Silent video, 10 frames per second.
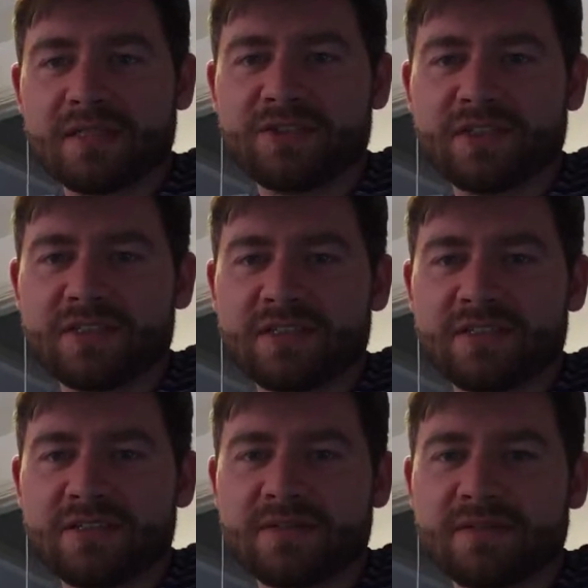teaching
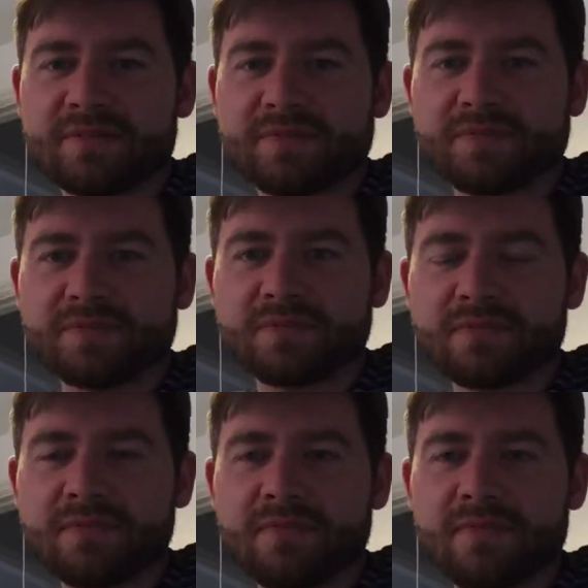assistant,
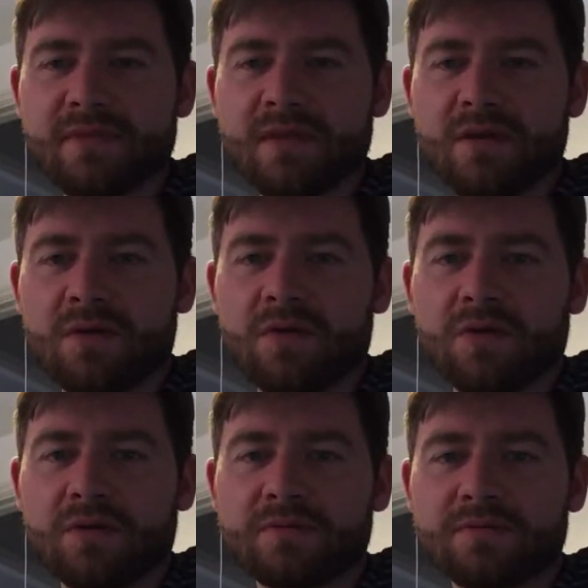
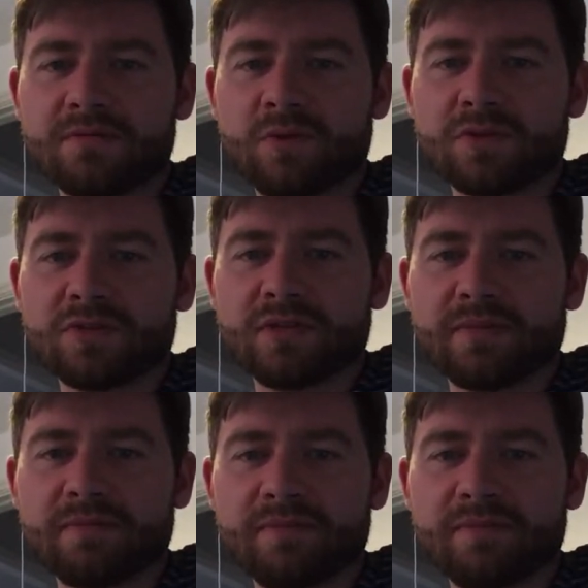or what's your name?